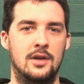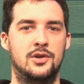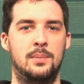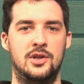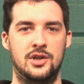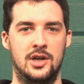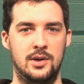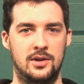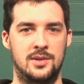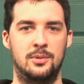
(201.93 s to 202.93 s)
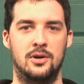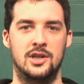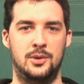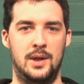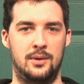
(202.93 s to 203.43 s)
So be sure to explore
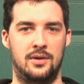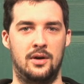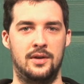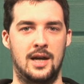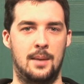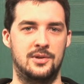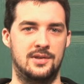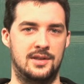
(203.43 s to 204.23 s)
and tweak with all the options